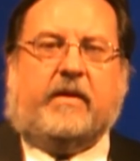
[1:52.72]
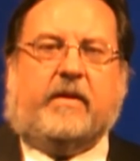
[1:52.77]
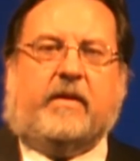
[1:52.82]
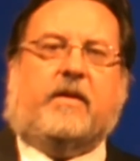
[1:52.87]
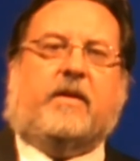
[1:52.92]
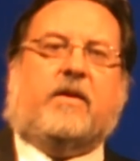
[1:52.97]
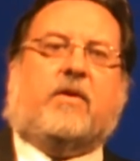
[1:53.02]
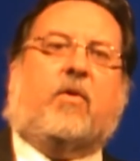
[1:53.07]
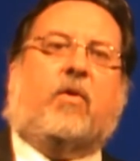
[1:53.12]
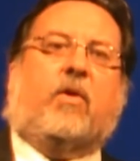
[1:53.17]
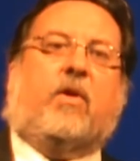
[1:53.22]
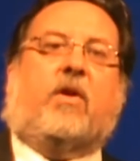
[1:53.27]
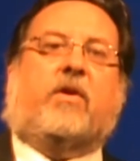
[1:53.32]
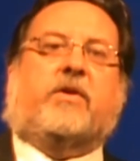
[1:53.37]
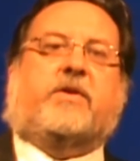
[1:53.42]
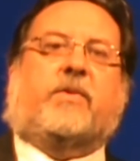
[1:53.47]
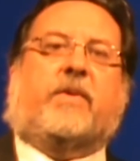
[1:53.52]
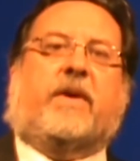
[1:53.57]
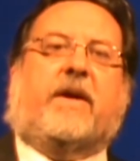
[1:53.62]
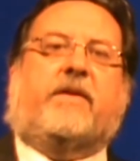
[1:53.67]
The Court
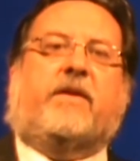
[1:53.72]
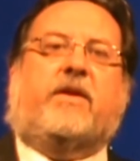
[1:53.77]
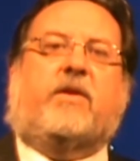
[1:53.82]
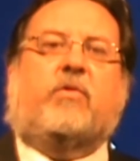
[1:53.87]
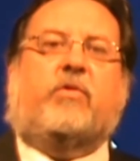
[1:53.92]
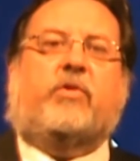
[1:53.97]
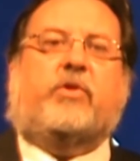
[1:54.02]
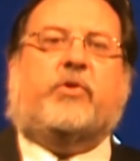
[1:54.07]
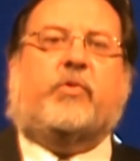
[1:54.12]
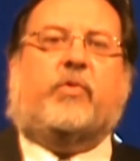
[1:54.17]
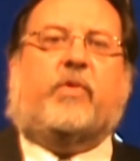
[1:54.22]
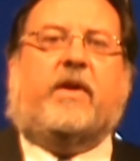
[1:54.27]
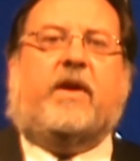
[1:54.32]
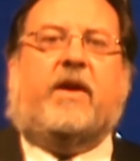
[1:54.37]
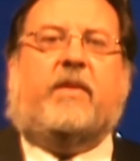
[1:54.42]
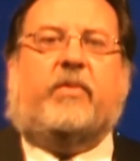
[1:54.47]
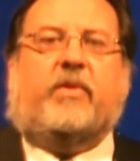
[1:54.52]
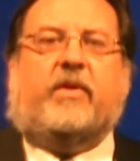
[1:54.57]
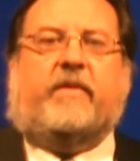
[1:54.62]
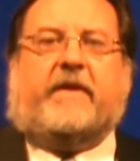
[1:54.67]
also had the usual
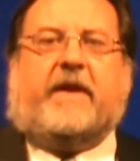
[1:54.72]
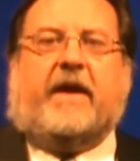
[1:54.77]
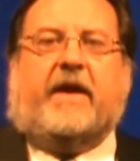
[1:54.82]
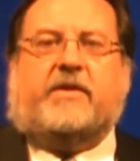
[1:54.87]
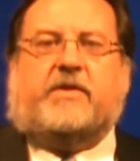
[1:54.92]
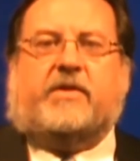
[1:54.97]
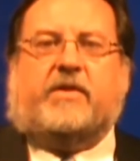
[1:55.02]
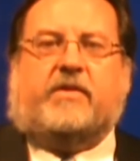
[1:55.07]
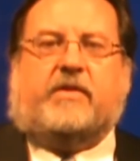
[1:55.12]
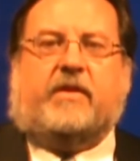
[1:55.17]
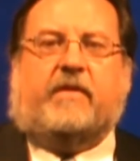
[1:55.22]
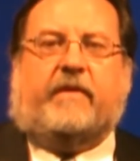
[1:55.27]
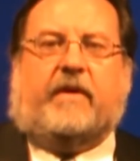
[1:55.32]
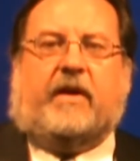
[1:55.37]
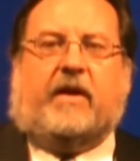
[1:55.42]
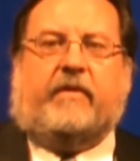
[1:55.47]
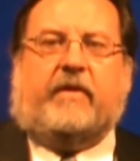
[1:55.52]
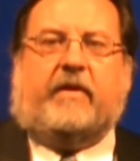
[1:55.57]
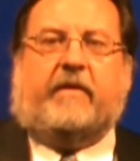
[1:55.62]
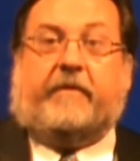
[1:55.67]
number of cases
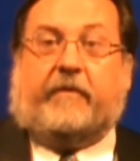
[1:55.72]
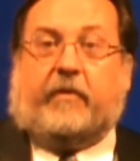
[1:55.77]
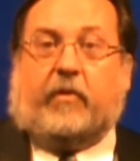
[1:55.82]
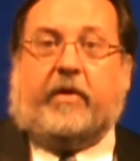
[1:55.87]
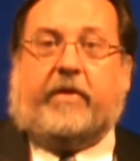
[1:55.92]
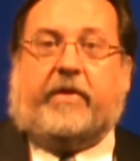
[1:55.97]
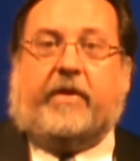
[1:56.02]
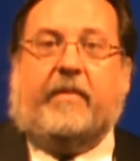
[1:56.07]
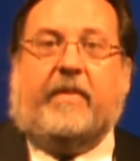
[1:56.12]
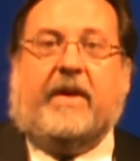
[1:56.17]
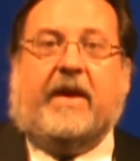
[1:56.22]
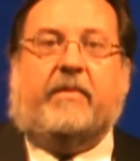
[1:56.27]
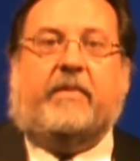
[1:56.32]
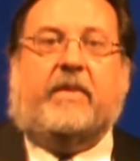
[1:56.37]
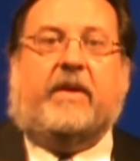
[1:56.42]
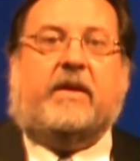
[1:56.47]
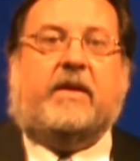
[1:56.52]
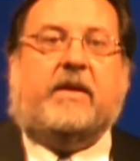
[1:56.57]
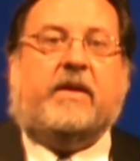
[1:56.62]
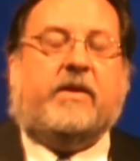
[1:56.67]
involving Fourth
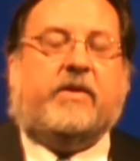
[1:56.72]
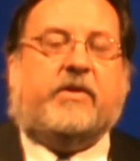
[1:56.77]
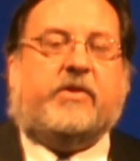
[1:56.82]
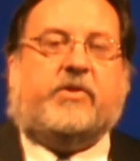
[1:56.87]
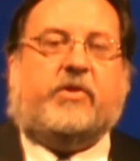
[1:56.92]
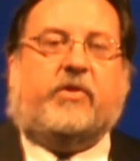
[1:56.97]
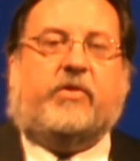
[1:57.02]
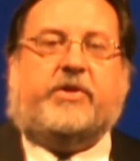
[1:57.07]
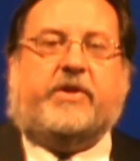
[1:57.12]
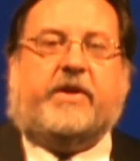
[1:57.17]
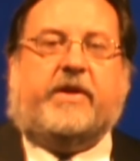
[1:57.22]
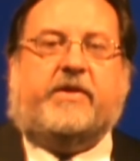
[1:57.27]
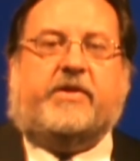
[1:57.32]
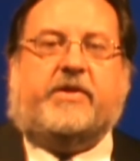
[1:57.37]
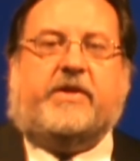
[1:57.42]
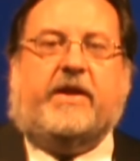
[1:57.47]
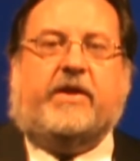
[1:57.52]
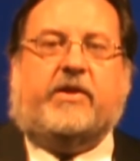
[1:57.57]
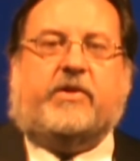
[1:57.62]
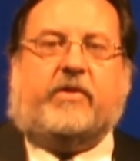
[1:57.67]
Amendment, search and
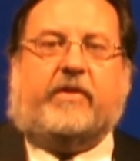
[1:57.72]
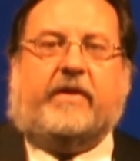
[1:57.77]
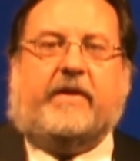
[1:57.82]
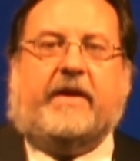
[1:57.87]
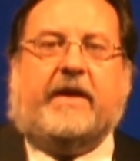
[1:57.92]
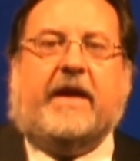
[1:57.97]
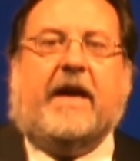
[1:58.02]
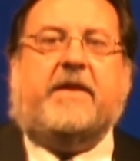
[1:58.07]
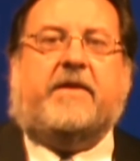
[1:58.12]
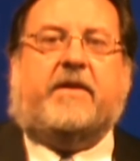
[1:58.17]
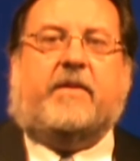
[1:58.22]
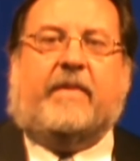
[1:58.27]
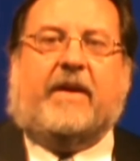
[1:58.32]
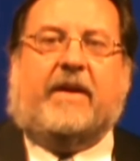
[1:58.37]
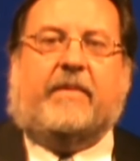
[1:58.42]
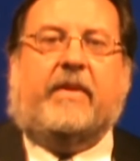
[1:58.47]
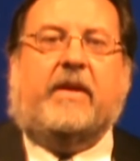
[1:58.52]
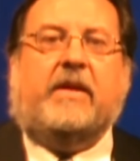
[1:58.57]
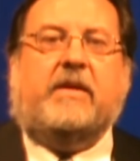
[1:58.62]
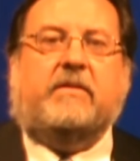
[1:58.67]
seizure, and the Eighth
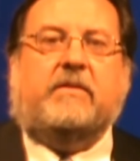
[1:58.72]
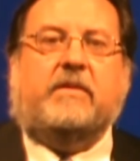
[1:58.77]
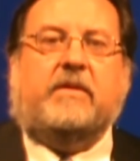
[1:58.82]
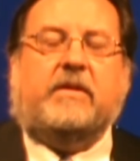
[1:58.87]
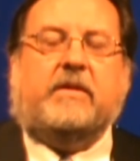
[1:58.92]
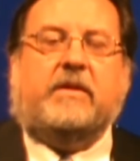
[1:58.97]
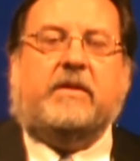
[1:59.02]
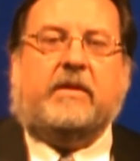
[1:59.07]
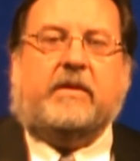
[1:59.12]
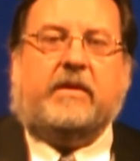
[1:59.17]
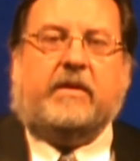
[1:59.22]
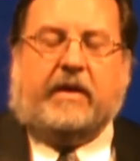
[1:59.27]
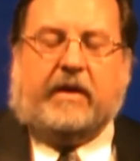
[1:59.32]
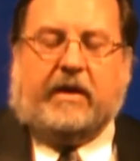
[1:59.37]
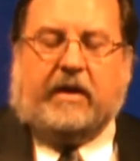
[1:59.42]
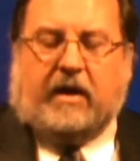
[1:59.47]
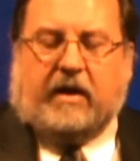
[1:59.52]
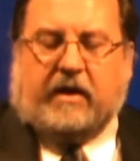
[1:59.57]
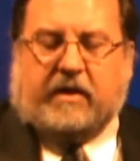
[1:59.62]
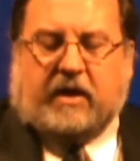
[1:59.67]
Amendment,
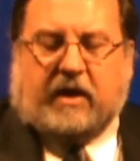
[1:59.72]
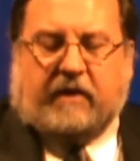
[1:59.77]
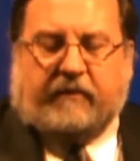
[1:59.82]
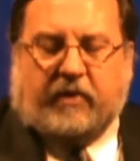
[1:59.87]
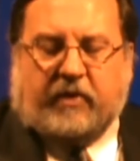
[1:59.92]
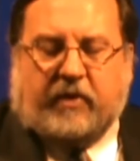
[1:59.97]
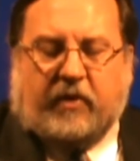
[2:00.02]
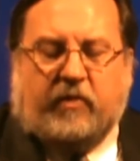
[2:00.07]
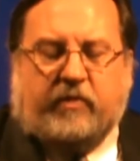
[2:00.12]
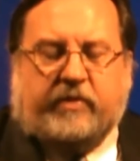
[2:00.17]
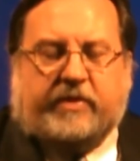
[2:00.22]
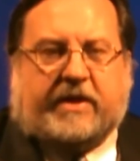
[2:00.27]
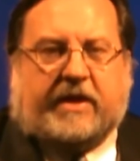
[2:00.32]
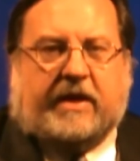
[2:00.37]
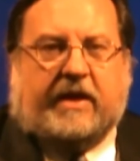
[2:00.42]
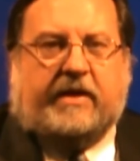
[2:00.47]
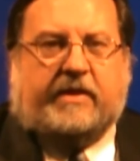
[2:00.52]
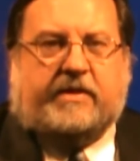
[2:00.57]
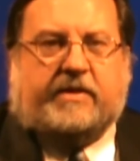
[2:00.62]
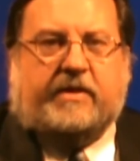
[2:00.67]
and I'll cover those
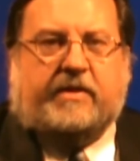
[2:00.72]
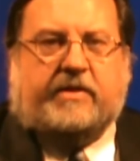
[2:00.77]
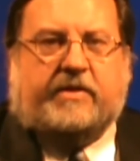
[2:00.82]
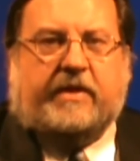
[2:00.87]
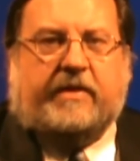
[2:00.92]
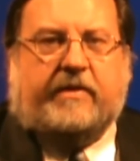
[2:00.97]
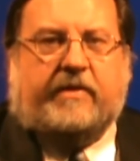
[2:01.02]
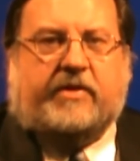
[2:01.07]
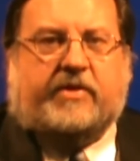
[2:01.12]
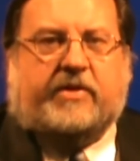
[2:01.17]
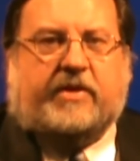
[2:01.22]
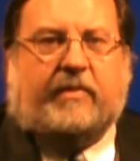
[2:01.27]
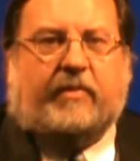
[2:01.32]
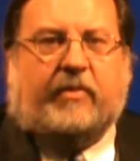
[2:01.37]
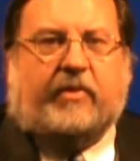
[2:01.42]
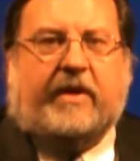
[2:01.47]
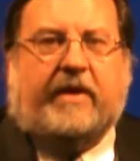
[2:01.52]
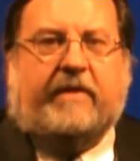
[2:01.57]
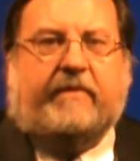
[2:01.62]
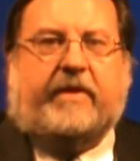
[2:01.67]
cases in the
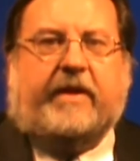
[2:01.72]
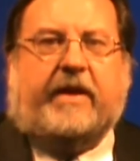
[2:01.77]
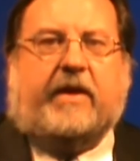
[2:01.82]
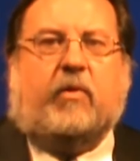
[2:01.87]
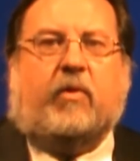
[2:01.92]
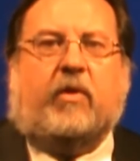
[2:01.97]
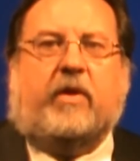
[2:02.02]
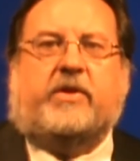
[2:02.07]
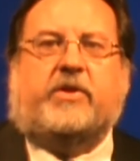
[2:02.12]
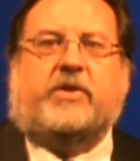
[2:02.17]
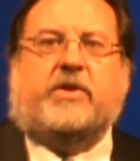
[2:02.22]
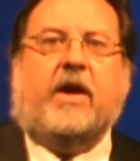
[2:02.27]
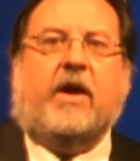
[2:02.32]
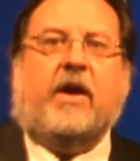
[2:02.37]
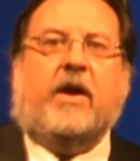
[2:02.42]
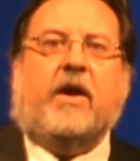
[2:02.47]
summary of the Court's